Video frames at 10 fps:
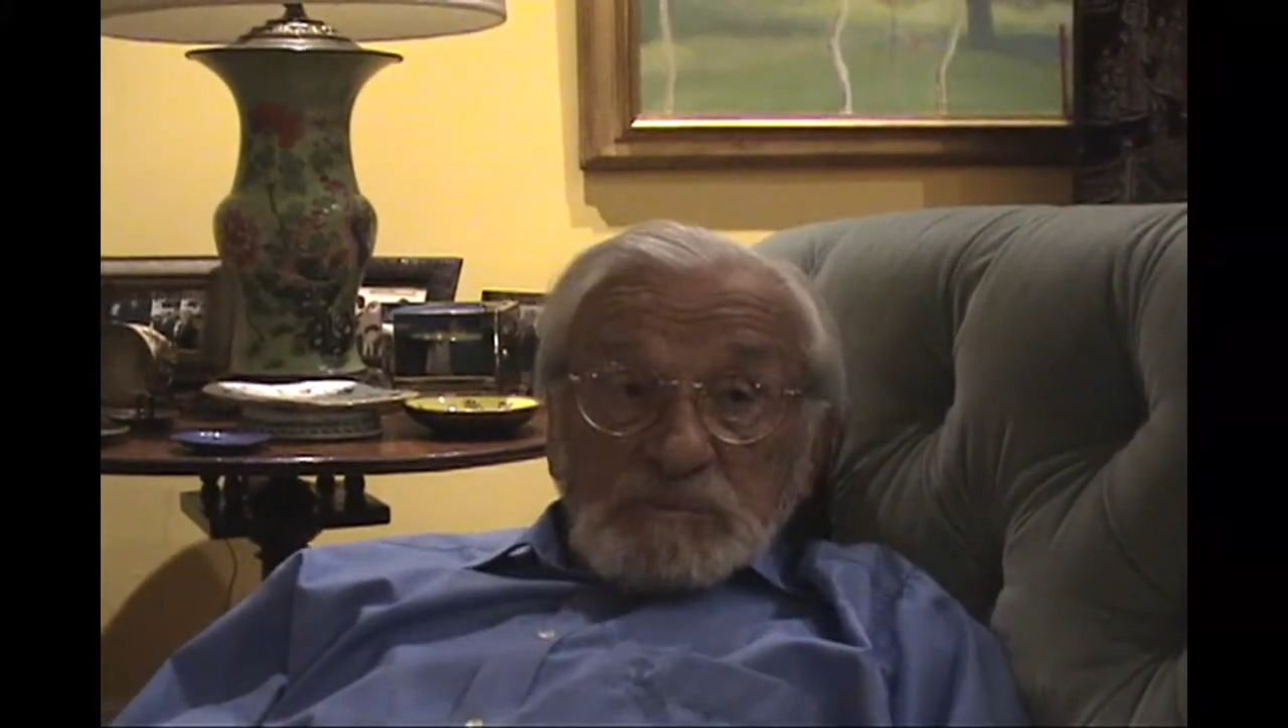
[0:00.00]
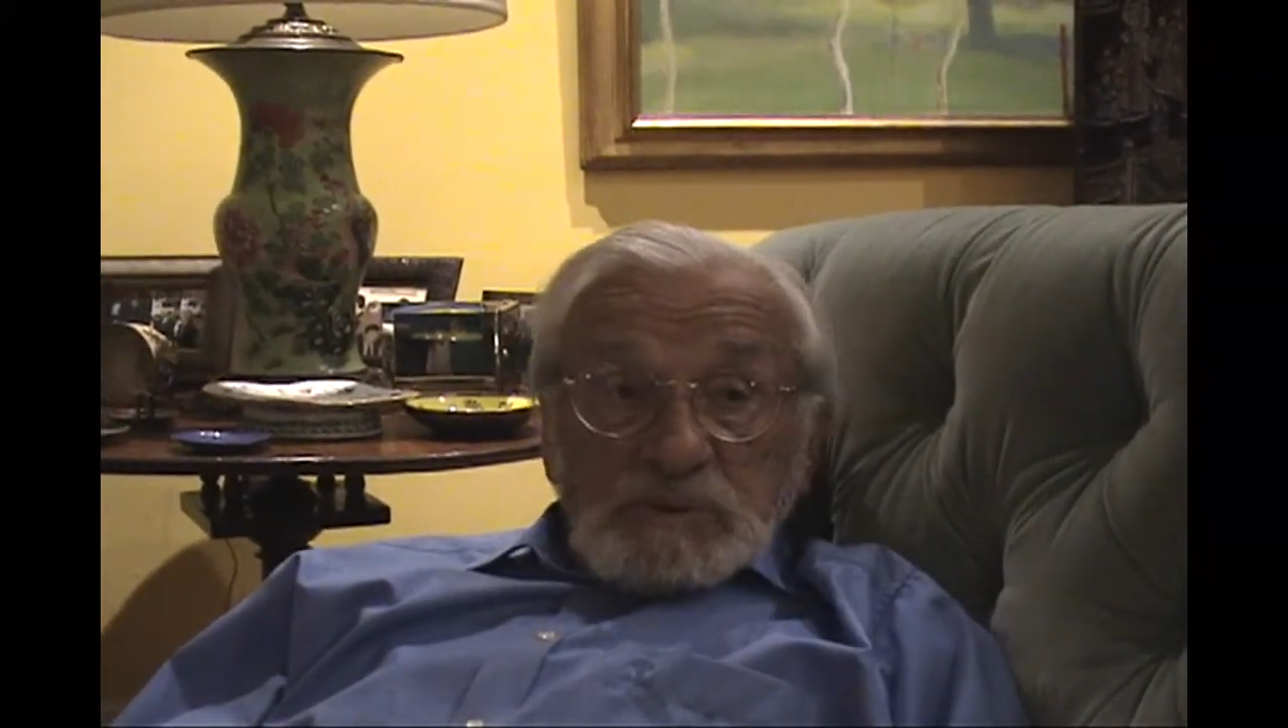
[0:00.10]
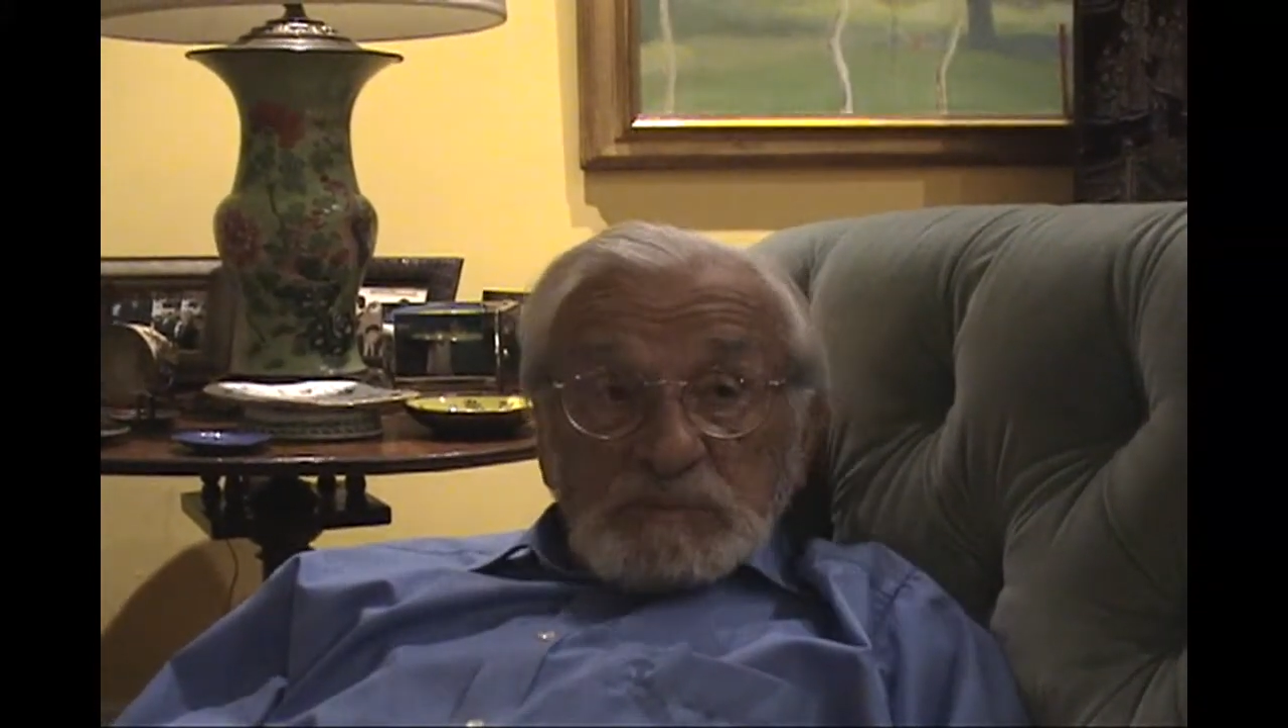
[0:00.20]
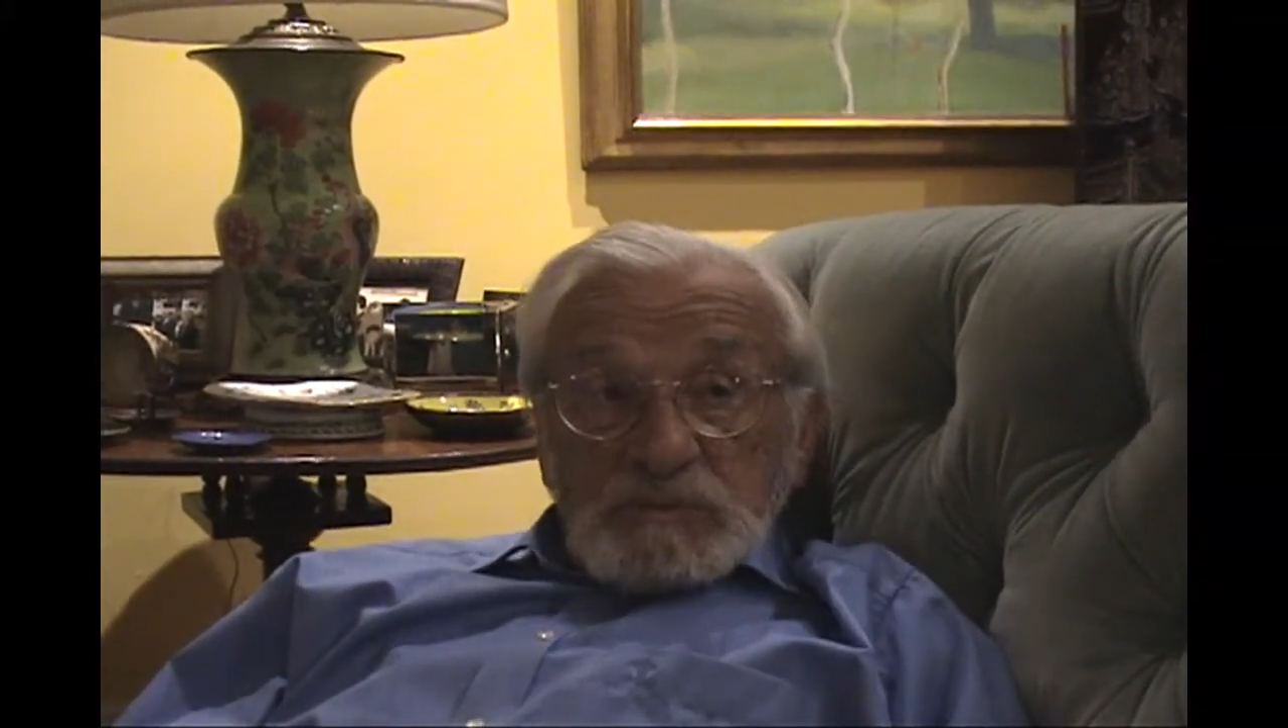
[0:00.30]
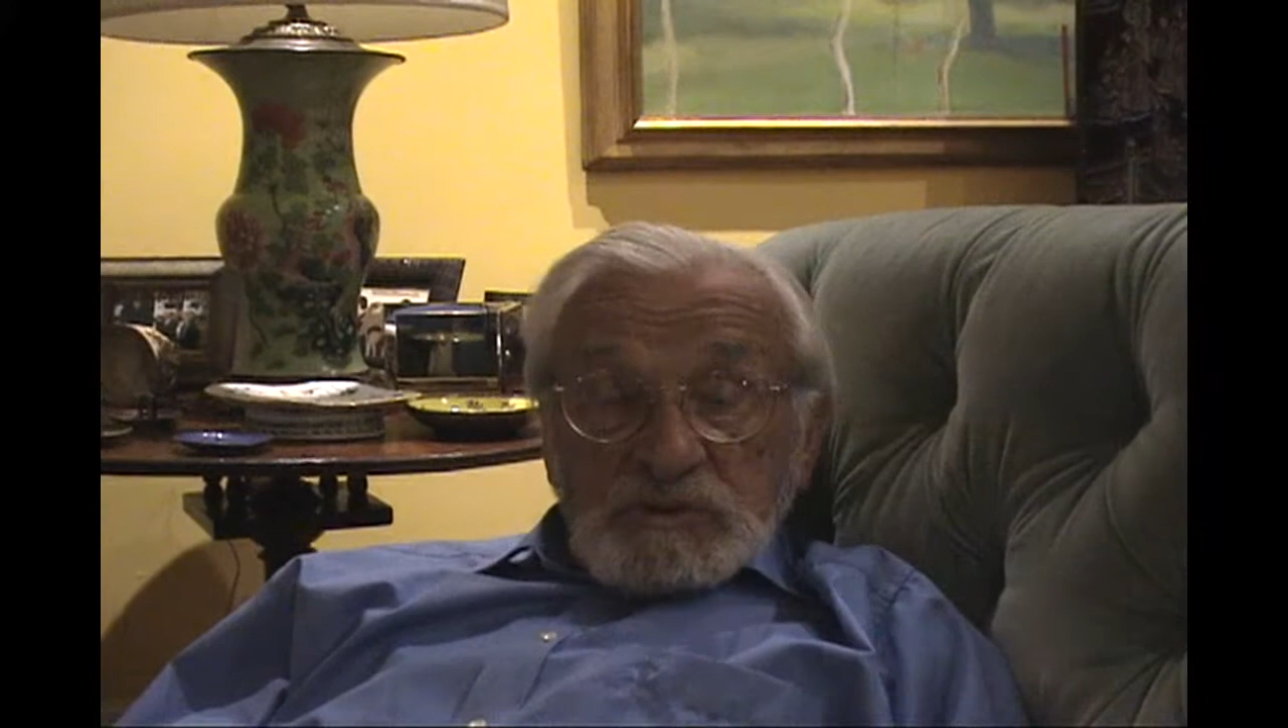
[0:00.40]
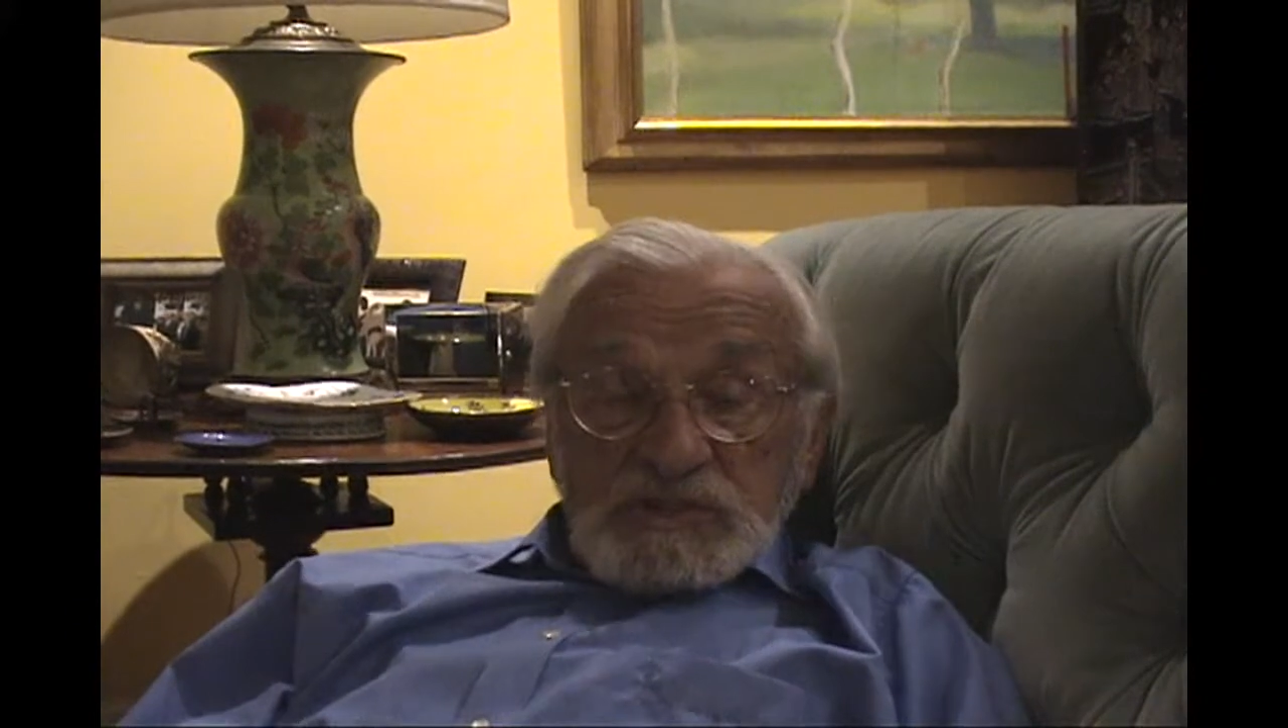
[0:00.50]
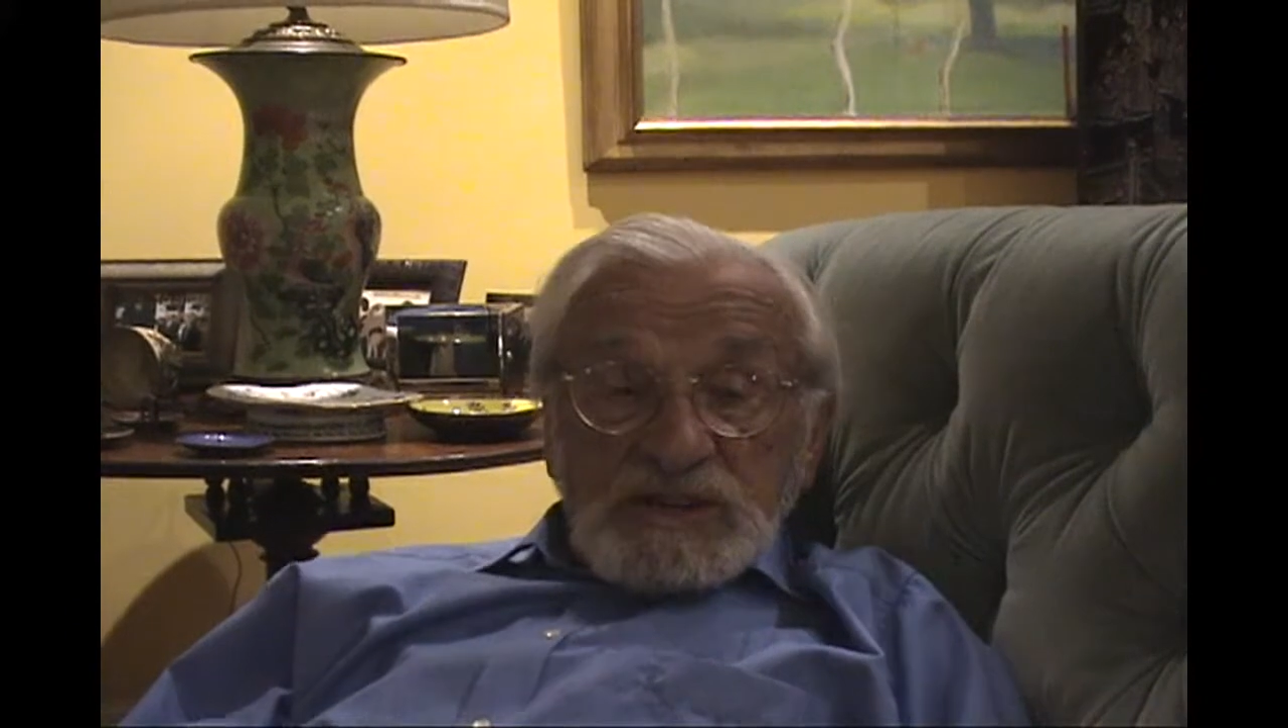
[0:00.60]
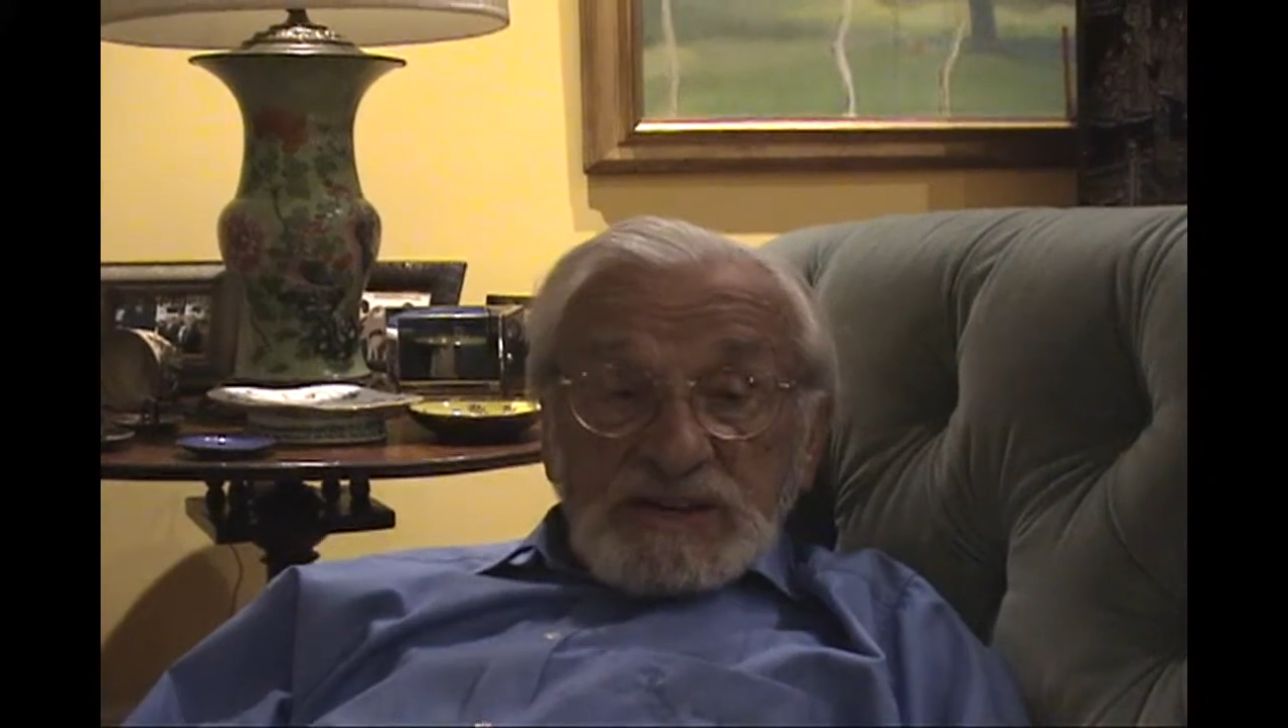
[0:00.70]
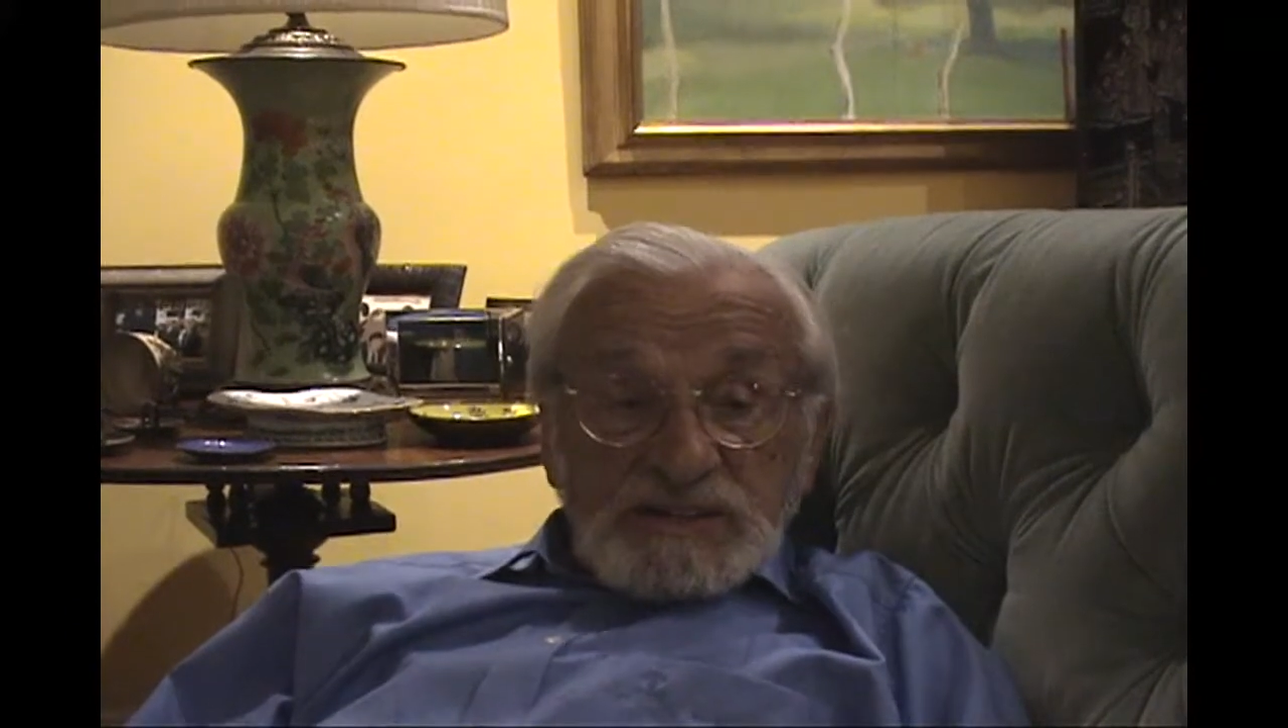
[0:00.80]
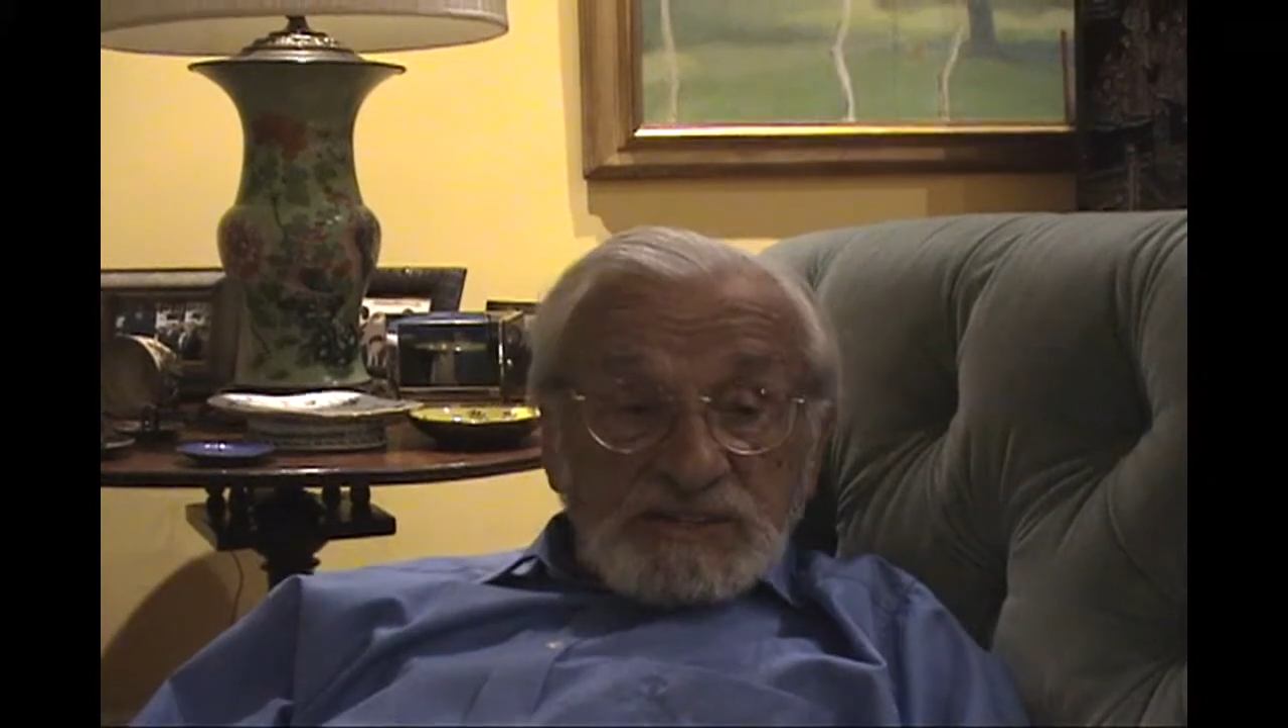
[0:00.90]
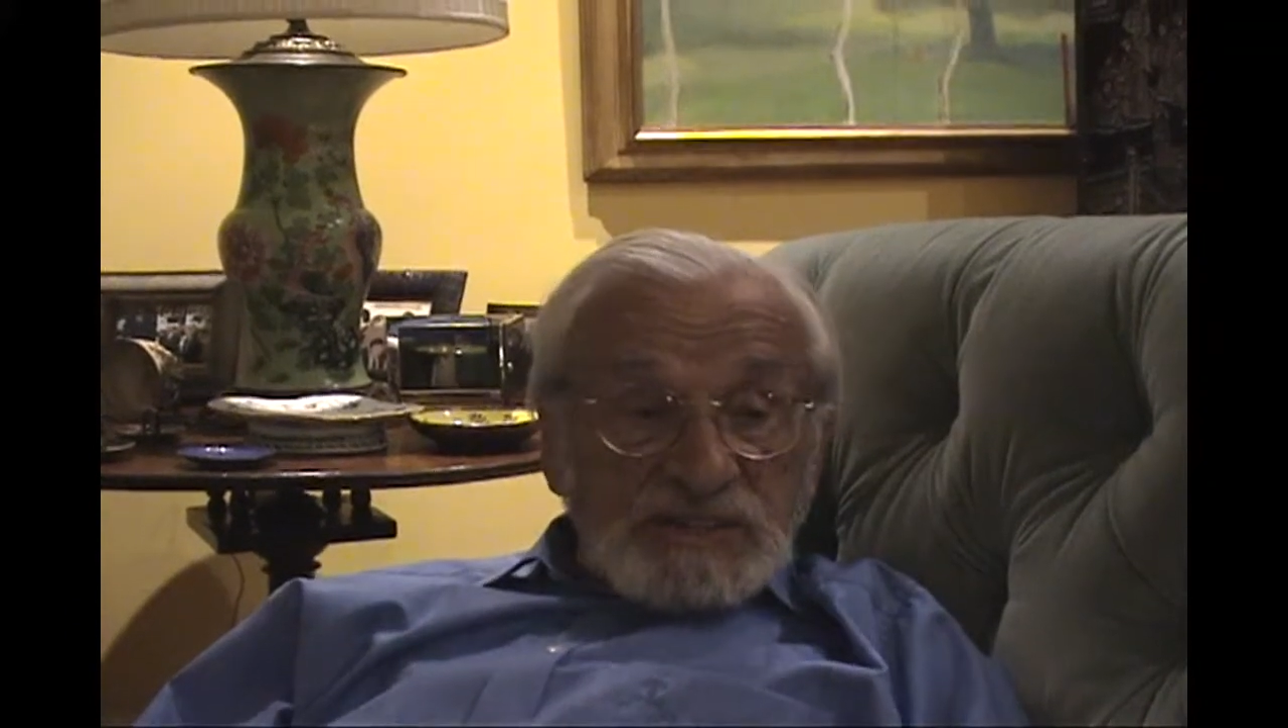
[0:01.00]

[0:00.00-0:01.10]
but most likely